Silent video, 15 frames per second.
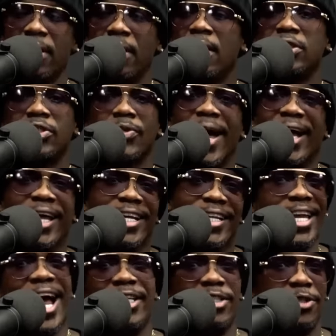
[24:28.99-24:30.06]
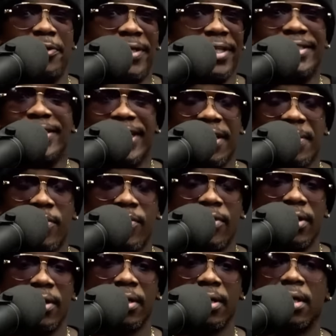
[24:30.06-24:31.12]
So I cannot do this anymore.
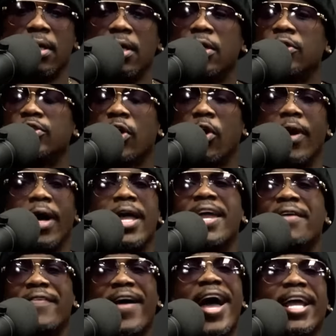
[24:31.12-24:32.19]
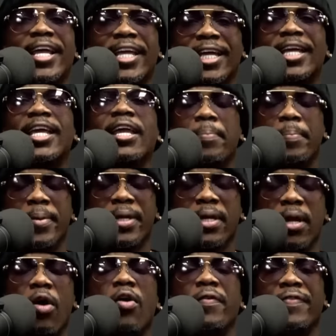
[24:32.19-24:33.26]
So if I can keep it
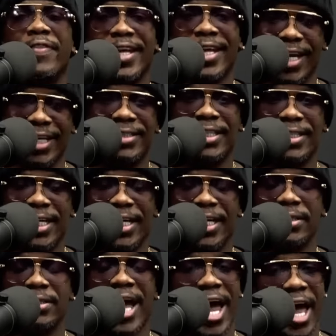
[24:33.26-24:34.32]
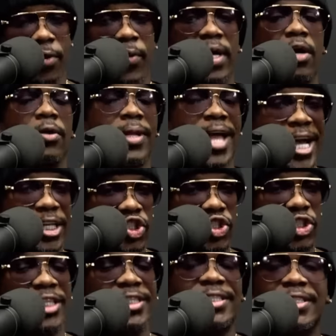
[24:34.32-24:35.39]
off the internet, I will. I've
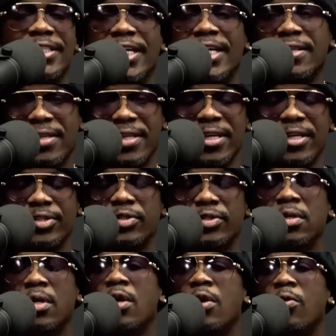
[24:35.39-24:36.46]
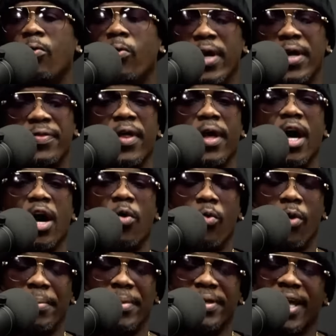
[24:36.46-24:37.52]
just done this with a
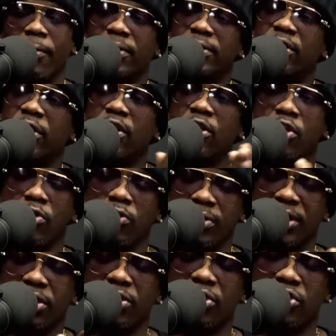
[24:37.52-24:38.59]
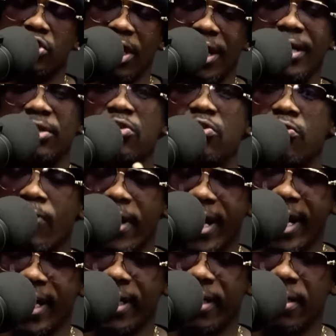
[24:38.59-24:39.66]
woman that was accusing John
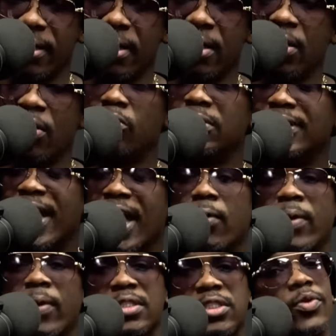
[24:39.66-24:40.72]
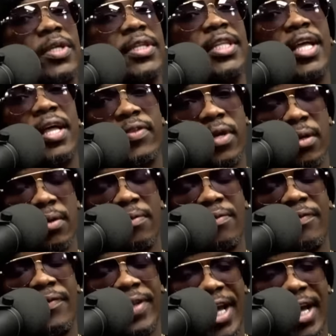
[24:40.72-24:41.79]
Gray, who's now went to another
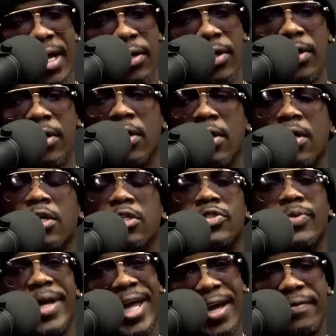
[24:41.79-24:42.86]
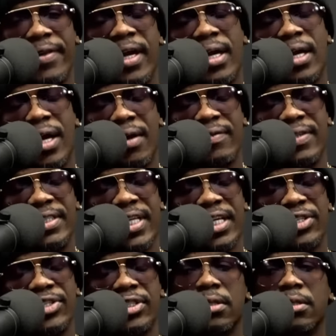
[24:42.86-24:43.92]
blogger to have that
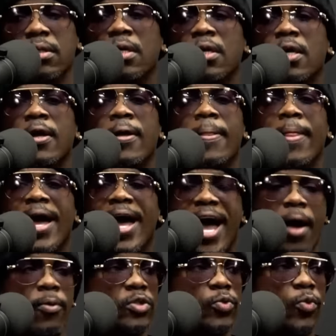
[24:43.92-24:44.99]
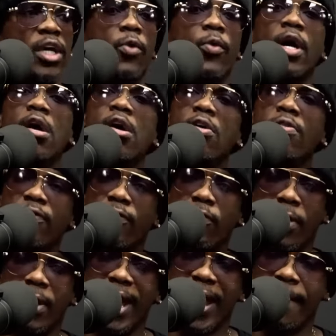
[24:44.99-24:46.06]
conversation. I was working with her
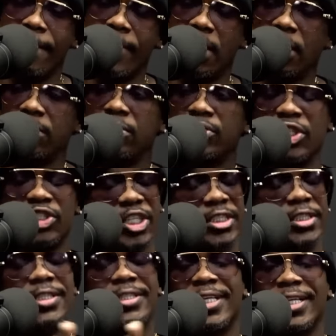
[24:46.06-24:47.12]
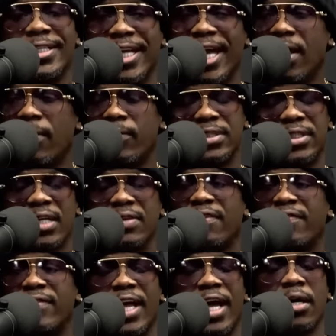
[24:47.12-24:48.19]
for a month. She just sat down with this other
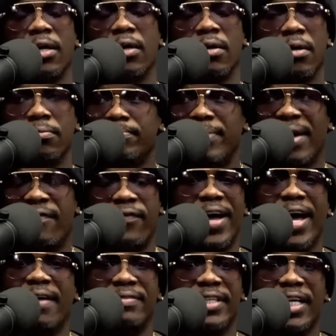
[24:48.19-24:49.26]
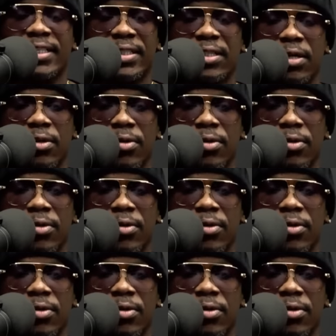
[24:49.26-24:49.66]
blogger about five days ago.